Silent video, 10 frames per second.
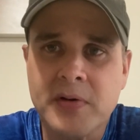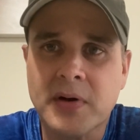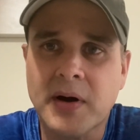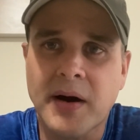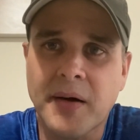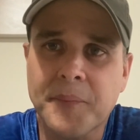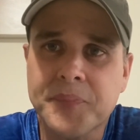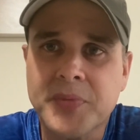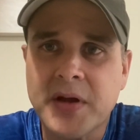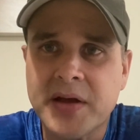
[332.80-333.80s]

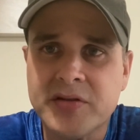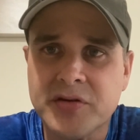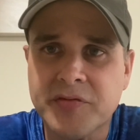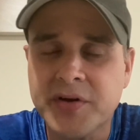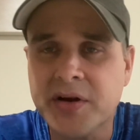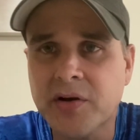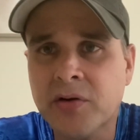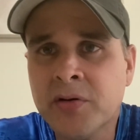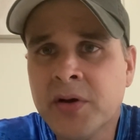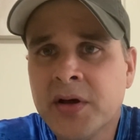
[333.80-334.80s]
into the
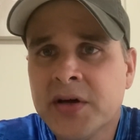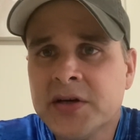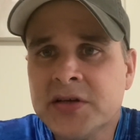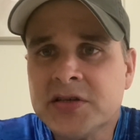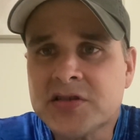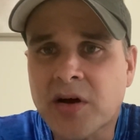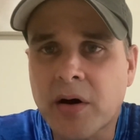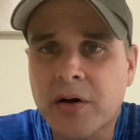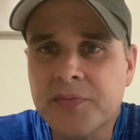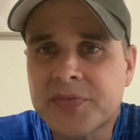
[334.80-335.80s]
video.
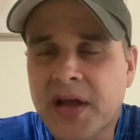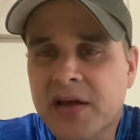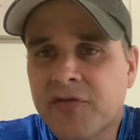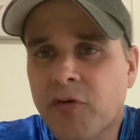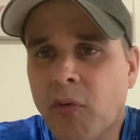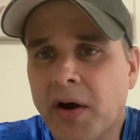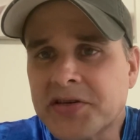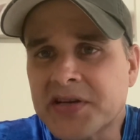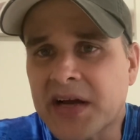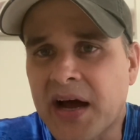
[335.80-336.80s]
So thank you for
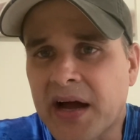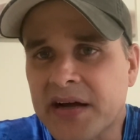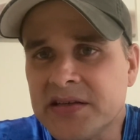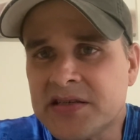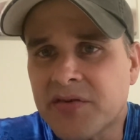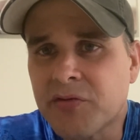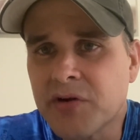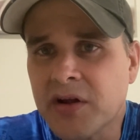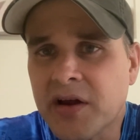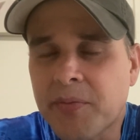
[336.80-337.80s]
watching, guys. I
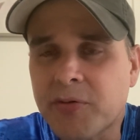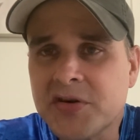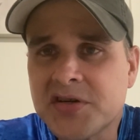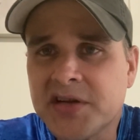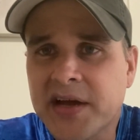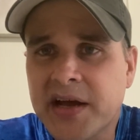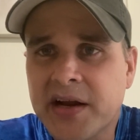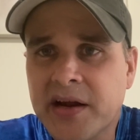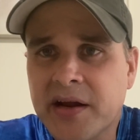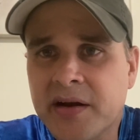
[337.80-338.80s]
really appreciate
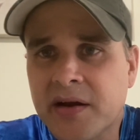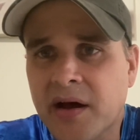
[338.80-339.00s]
it.